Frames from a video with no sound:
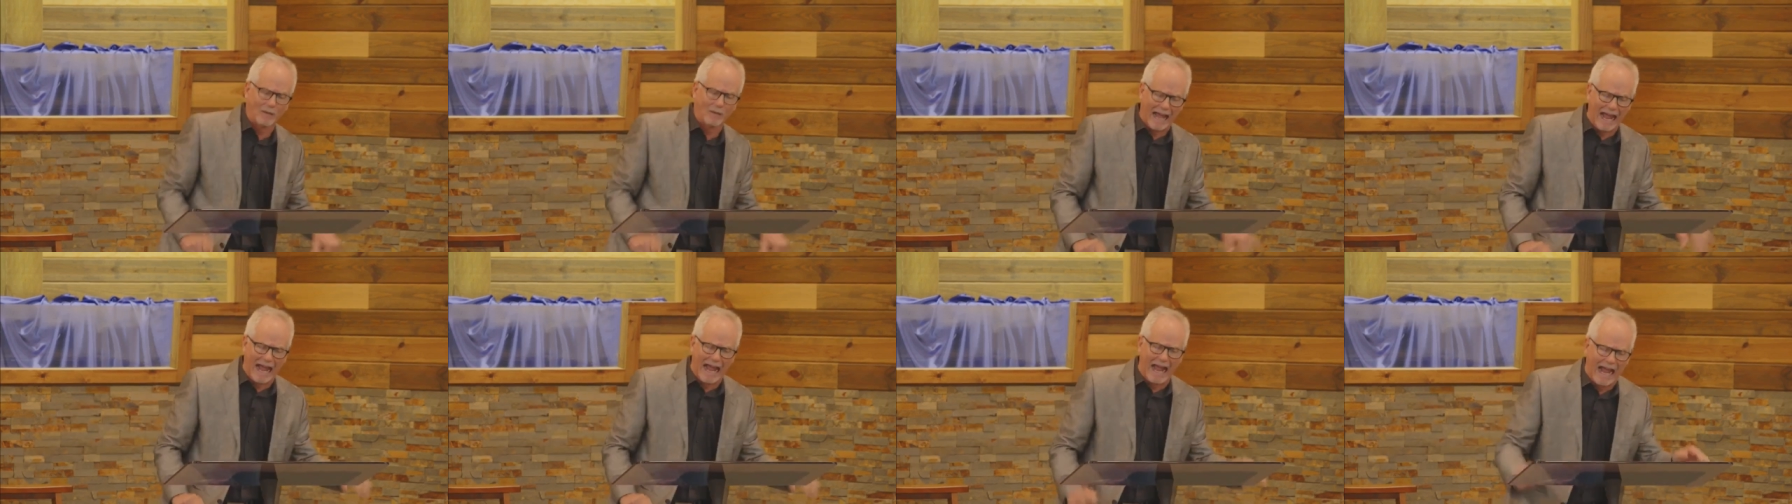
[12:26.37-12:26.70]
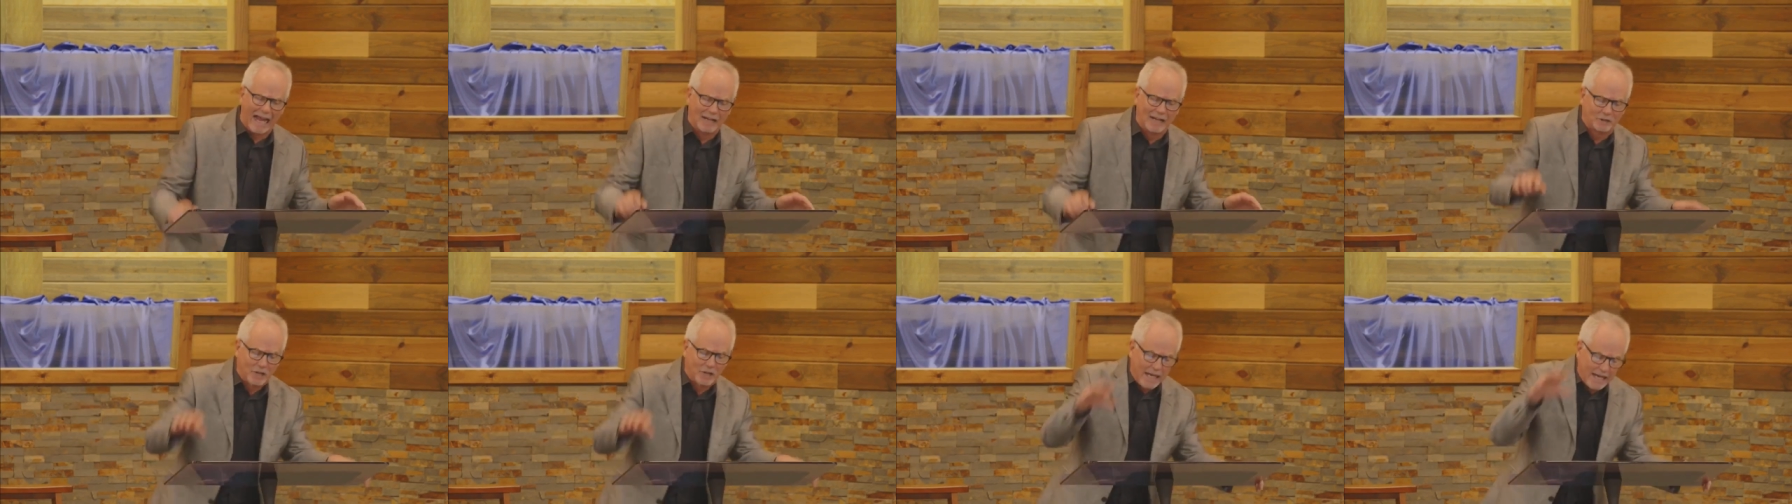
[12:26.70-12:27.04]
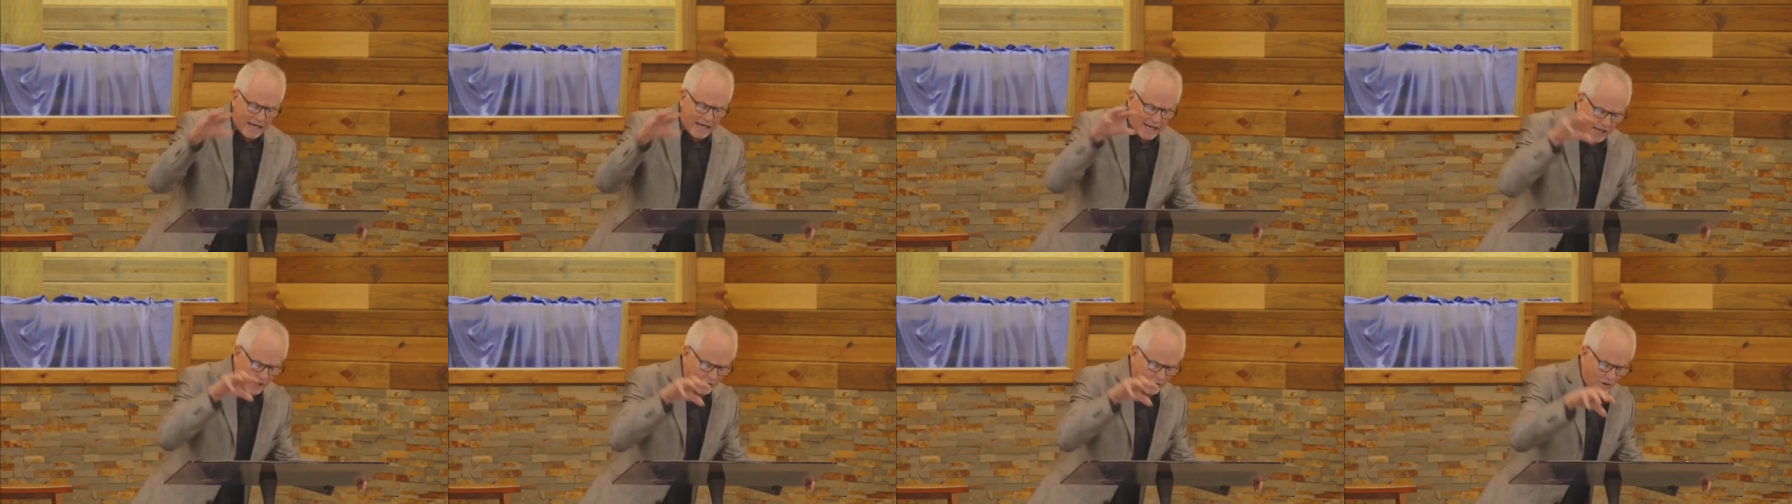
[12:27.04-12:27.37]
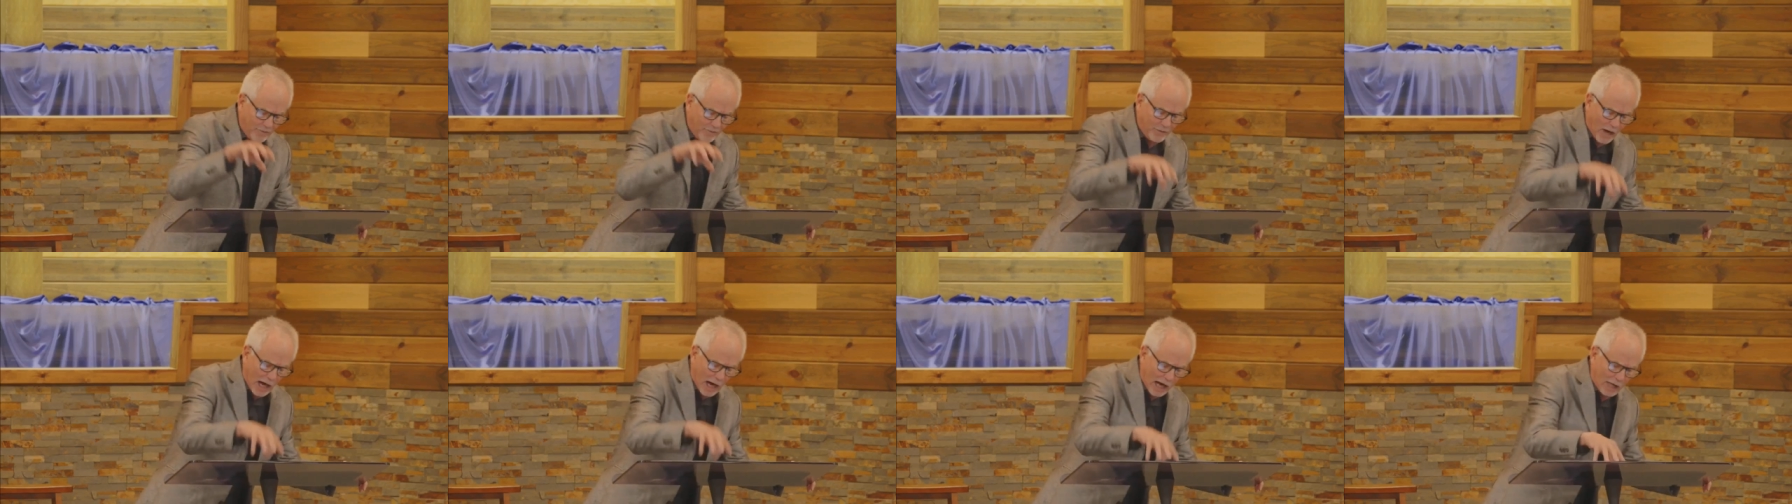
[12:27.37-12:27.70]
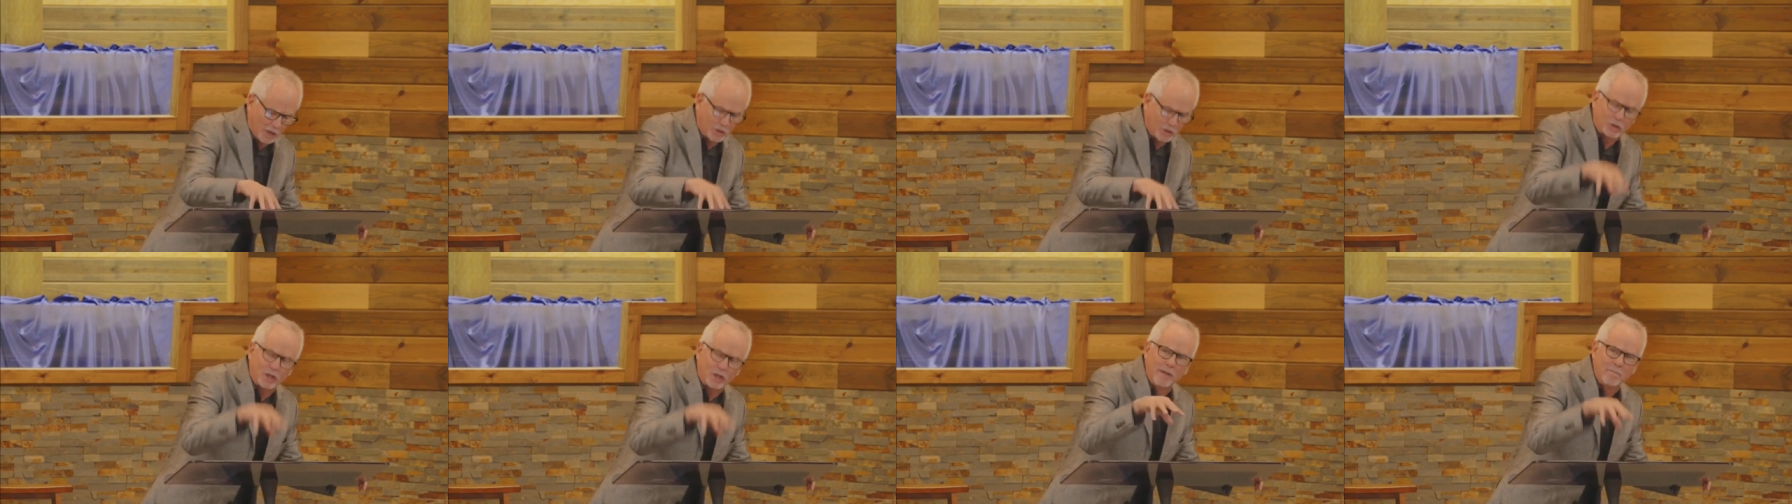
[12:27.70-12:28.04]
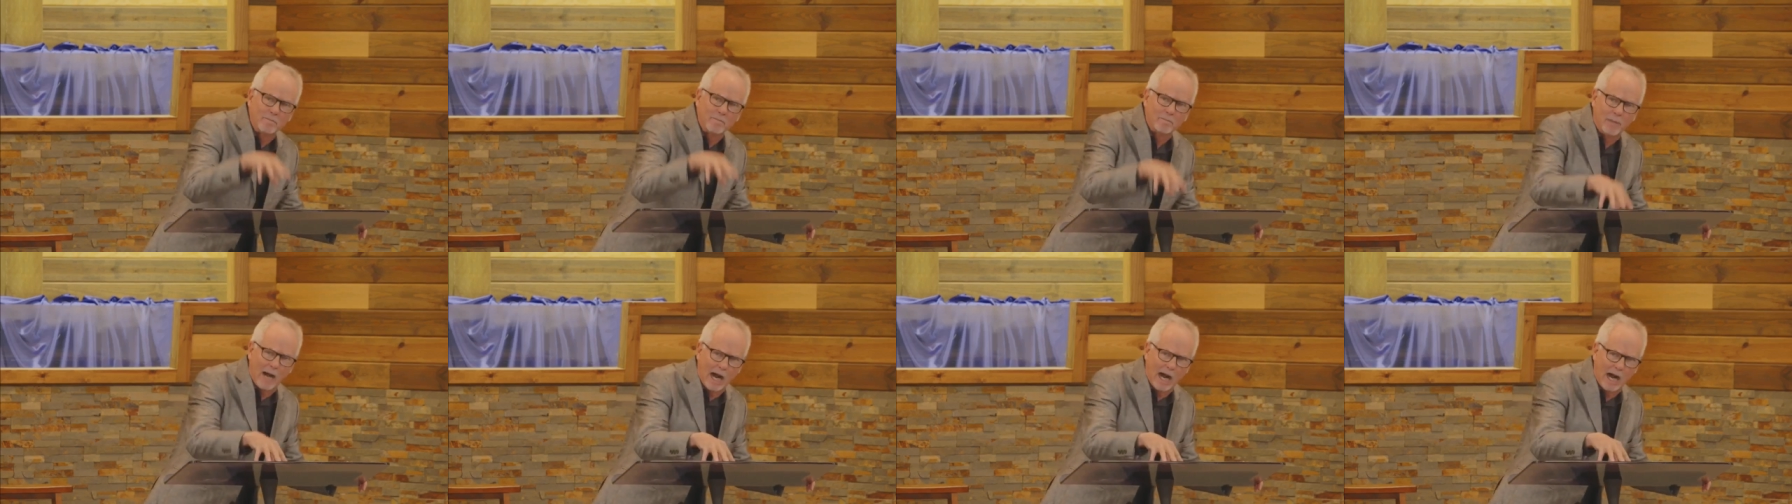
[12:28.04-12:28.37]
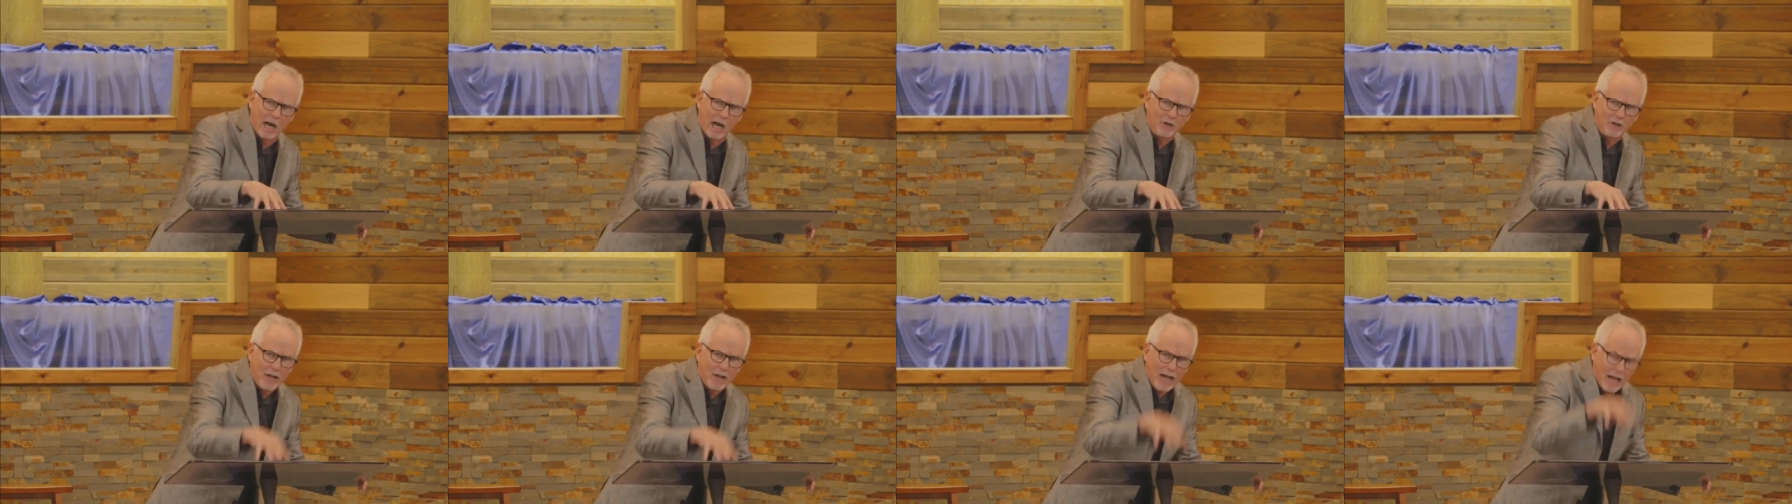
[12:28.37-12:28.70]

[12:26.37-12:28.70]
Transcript: lies in the virgin birth